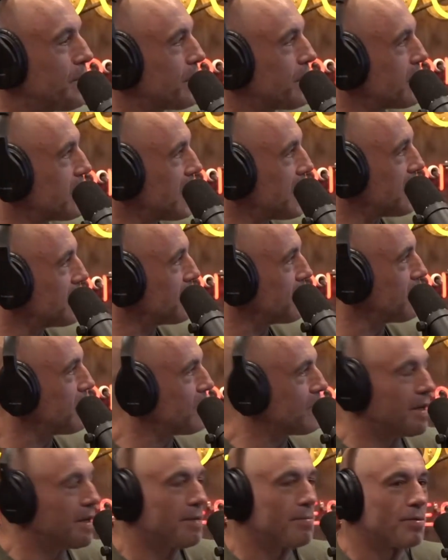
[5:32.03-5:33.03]
we're going to San
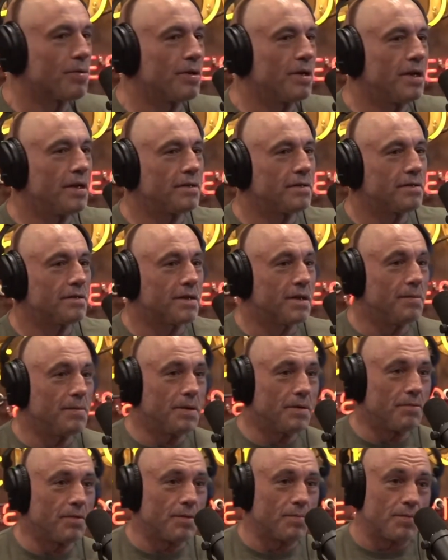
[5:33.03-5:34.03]
Antonio on April 8th. It's going
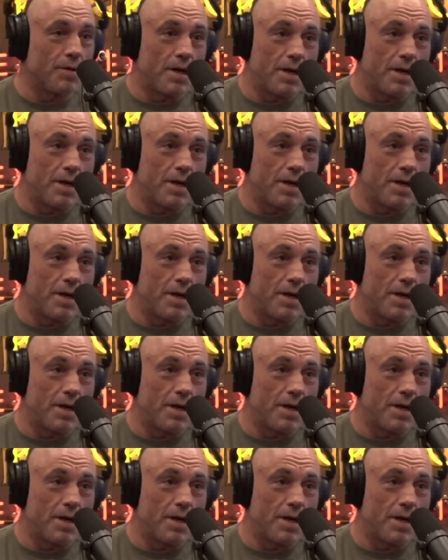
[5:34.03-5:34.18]
to be a real